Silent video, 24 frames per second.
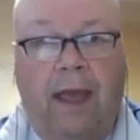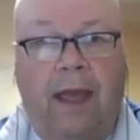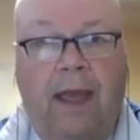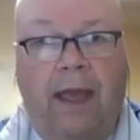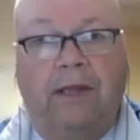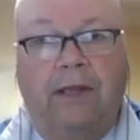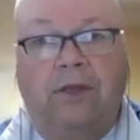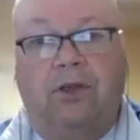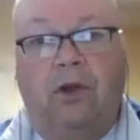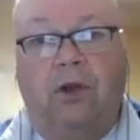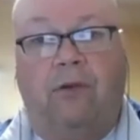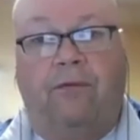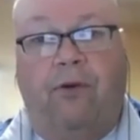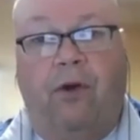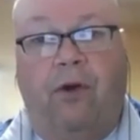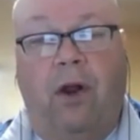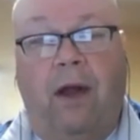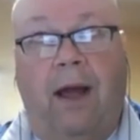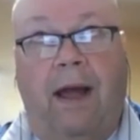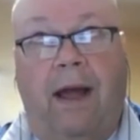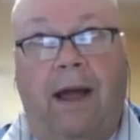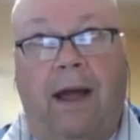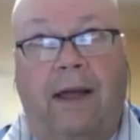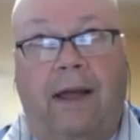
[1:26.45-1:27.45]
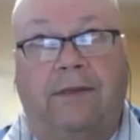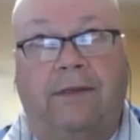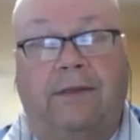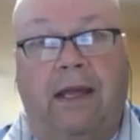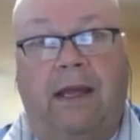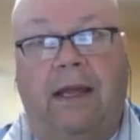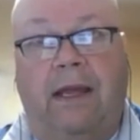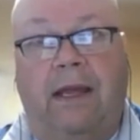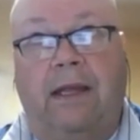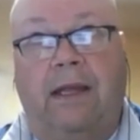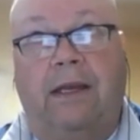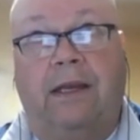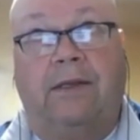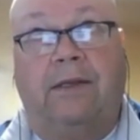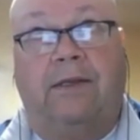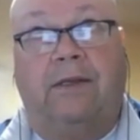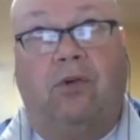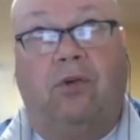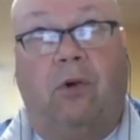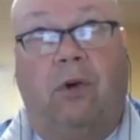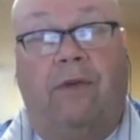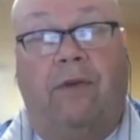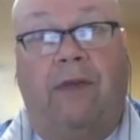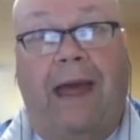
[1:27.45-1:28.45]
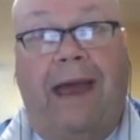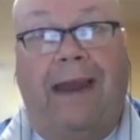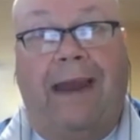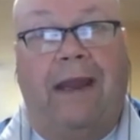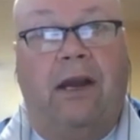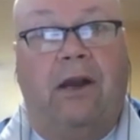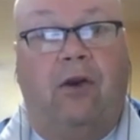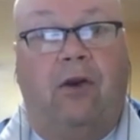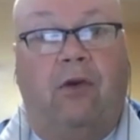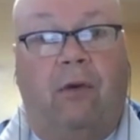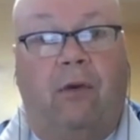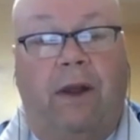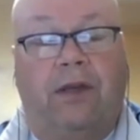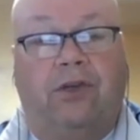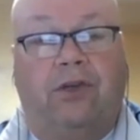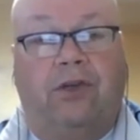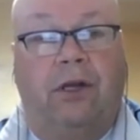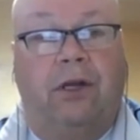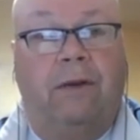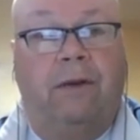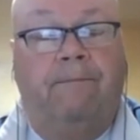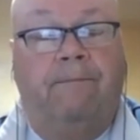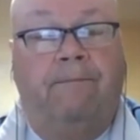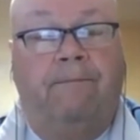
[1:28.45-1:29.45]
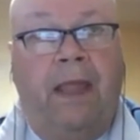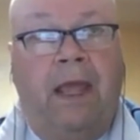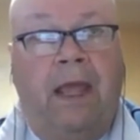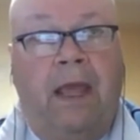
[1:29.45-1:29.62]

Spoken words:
And so for us, it is sort of that integration.